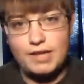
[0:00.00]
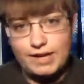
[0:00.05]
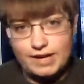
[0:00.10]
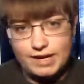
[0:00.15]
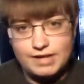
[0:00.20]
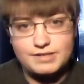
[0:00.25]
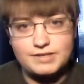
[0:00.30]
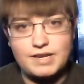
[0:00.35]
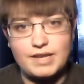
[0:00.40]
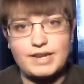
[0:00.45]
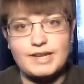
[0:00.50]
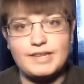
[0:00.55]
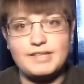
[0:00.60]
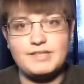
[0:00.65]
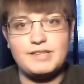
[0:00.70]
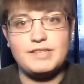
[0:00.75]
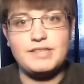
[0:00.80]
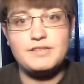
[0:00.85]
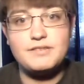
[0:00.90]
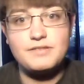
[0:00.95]
like I said,
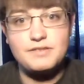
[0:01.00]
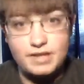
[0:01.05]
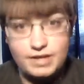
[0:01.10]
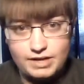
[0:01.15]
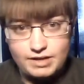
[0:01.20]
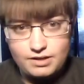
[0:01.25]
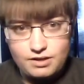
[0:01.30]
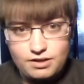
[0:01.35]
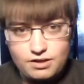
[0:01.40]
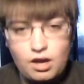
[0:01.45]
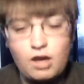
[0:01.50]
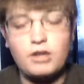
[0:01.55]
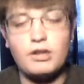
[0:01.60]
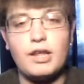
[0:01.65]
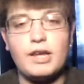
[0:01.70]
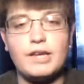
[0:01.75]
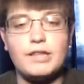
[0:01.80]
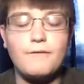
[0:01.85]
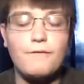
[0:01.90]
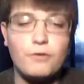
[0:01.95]
it's in the city.
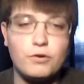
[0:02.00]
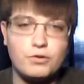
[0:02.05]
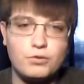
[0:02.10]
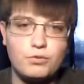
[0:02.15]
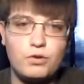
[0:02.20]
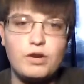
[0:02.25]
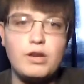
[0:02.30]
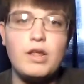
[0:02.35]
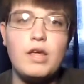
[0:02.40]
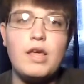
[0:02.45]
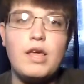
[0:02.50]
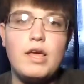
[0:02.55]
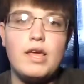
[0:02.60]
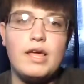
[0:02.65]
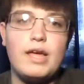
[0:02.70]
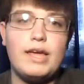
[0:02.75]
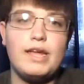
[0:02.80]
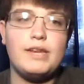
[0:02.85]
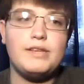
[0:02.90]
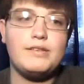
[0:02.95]
Unlike the first one,
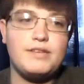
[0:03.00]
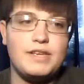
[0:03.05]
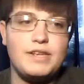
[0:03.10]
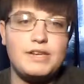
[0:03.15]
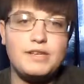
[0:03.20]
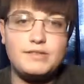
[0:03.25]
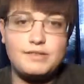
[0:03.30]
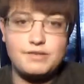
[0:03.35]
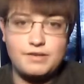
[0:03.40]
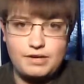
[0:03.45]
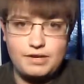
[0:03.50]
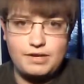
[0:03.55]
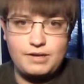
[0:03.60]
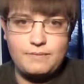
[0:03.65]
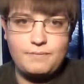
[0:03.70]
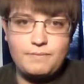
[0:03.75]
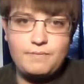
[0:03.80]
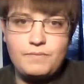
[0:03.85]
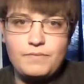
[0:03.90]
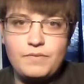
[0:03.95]
it is in a
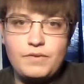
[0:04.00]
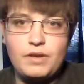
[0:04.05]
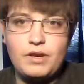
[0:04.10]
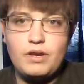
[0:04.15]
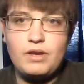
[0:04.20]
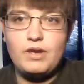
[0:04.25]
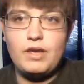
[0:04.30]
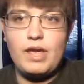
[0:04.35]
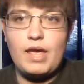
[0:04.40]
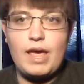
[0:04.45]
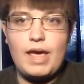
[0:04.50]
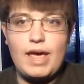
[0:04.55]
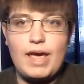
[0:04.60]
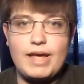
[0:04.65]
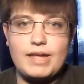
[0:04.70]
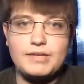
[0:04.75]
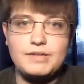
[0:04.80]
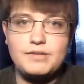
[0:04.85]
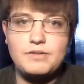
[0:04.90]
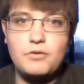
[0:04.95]
city,
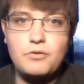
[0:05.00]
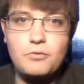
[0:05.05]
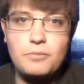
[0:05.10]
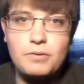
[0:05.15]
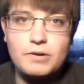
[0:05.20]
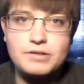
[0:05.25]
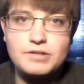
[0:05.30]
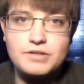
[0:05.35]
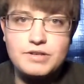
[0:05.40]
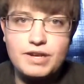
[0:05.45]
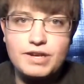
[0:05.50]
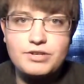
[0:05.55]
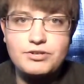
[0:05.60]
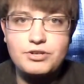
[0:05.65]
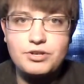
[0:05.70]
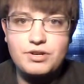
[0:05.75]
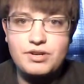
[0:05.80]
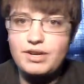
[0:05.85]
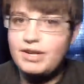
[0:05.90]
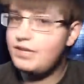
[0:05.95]
and so the
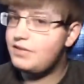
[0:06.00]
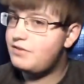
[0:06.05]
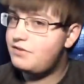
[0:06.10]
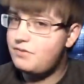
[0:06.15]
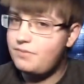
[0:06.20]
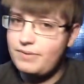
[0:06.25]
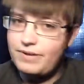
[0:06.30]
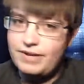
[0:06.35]
presentation needs